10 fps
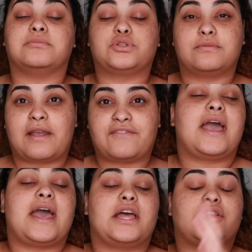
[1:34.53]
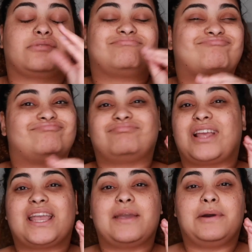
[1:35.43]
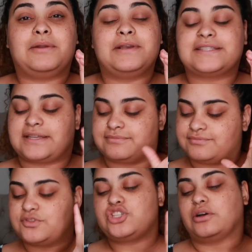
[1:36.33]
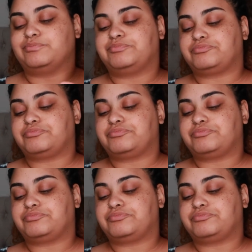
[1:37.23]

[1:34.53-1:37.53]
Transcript: two of my, and it came out amazing. So